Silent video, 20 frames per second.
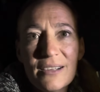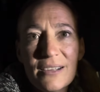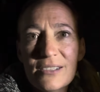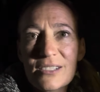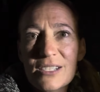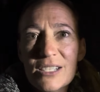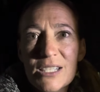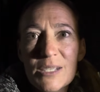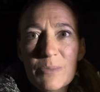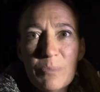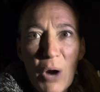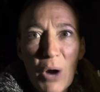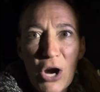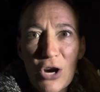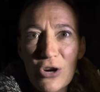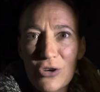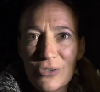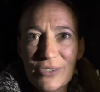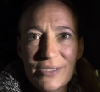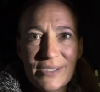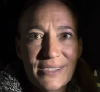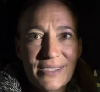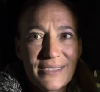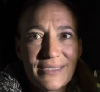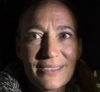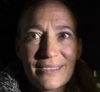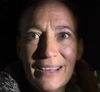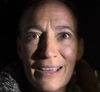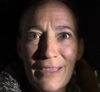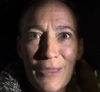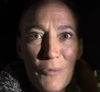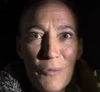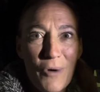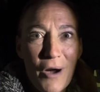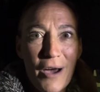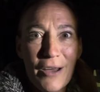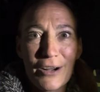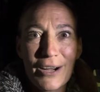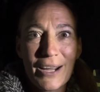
sparkles in the water.